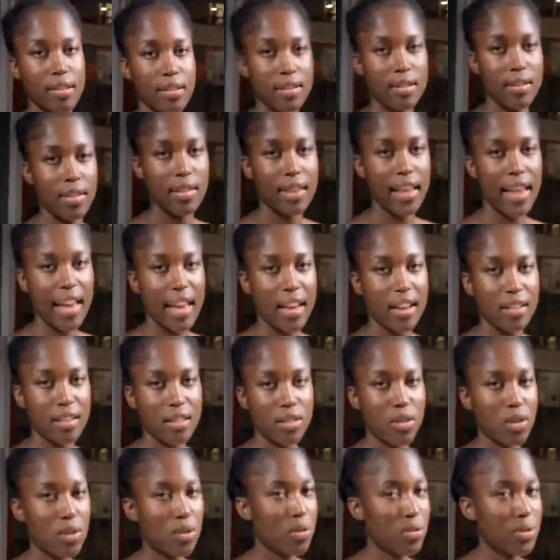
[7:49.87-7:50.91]
The angle,
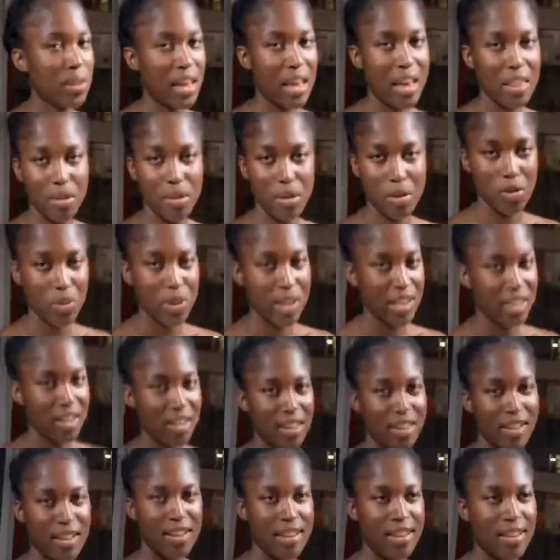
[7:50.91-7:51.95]
no, the other way.
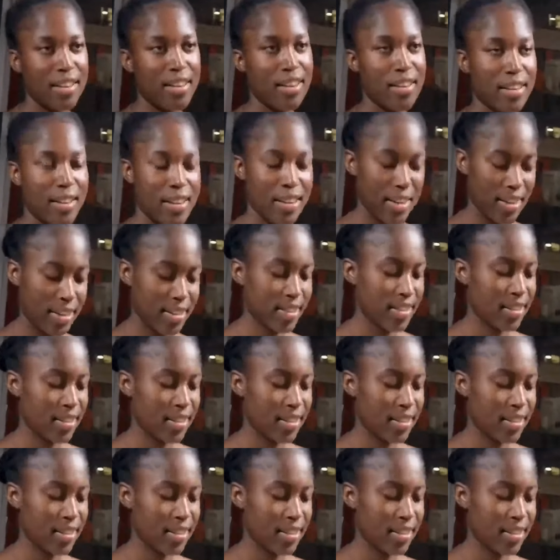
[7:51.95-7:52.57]
Yes.